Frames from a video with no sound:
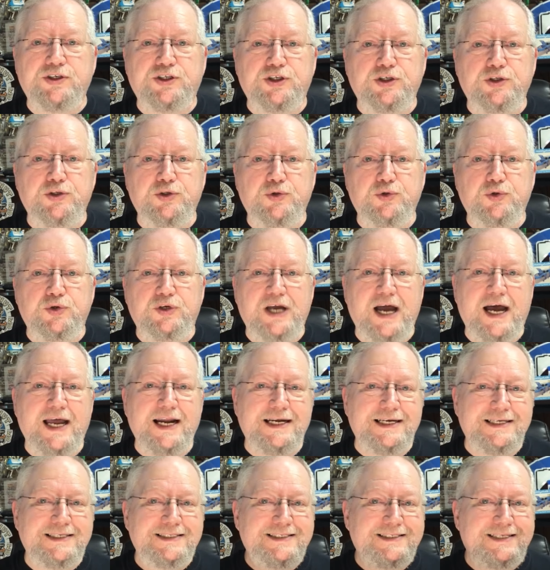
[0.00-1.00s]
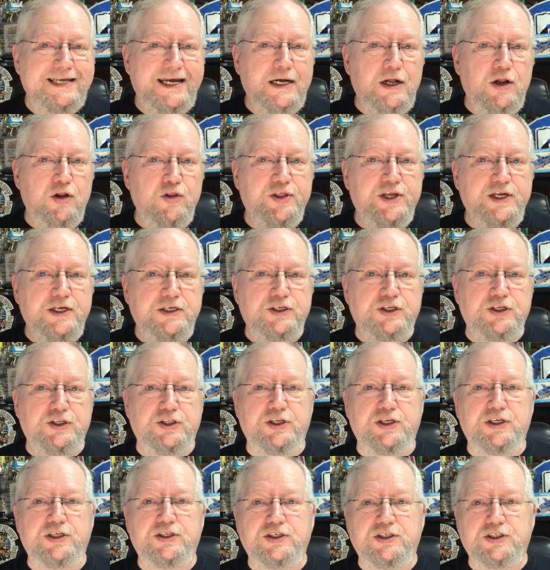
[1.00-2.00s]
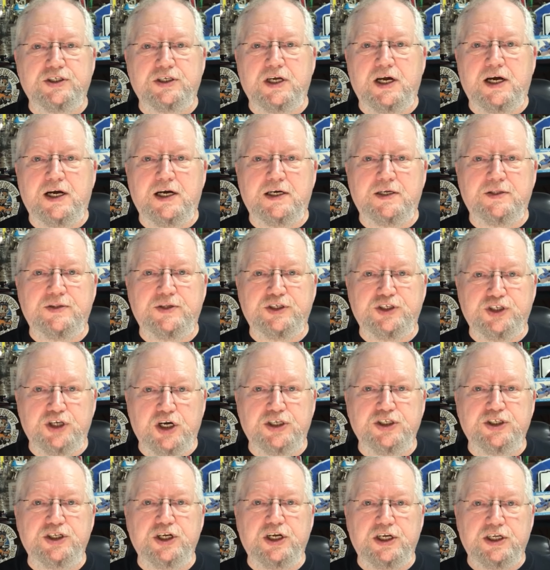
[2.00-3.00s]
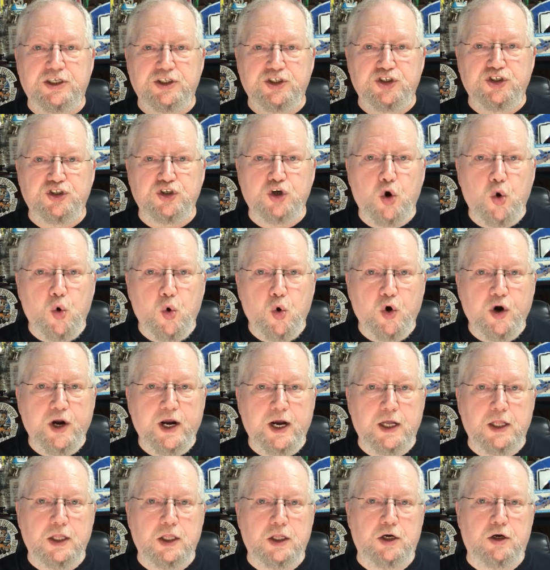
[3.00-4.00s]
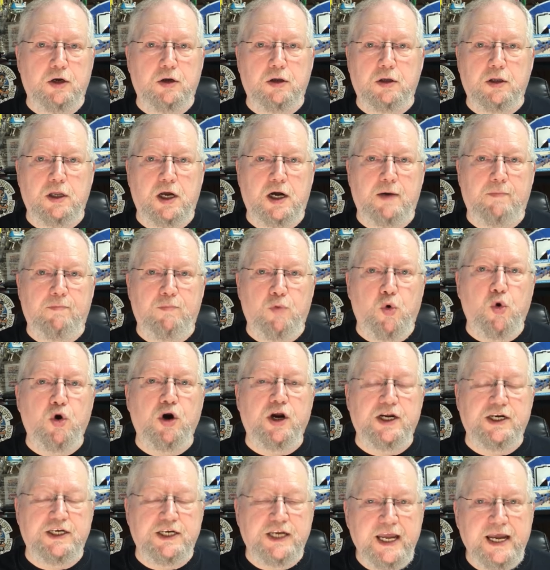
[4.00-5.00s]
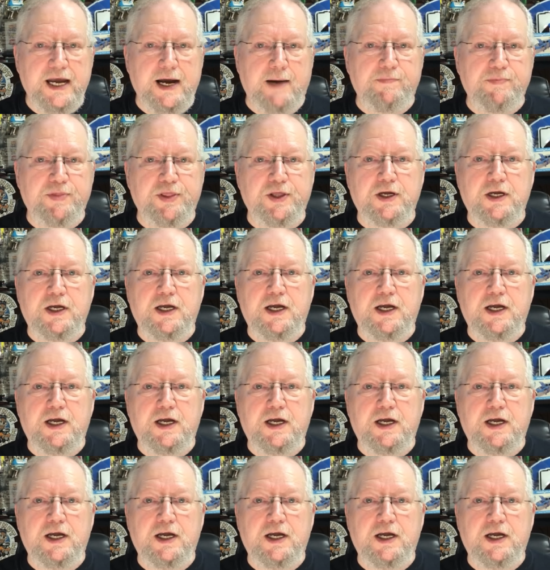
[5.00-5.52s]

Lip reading: to kind of delve into this, the judging and scoring a little more in depth,